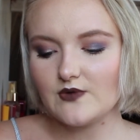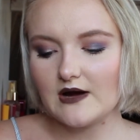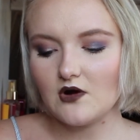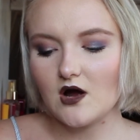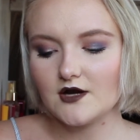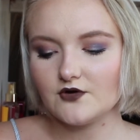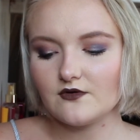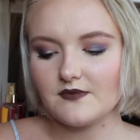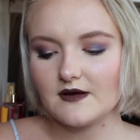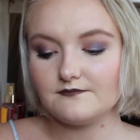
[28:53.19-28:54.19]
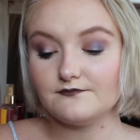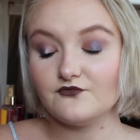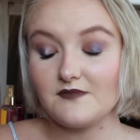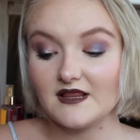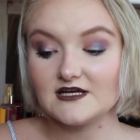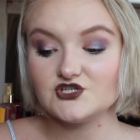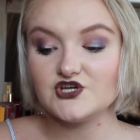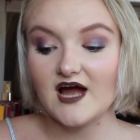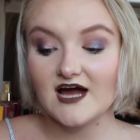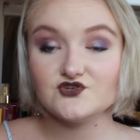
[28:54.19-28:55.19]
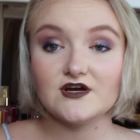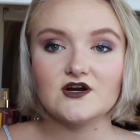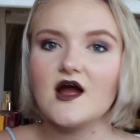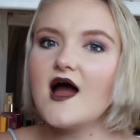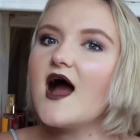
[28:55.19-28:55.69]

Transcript: Hour Auto Rep Replenishing Hydrator.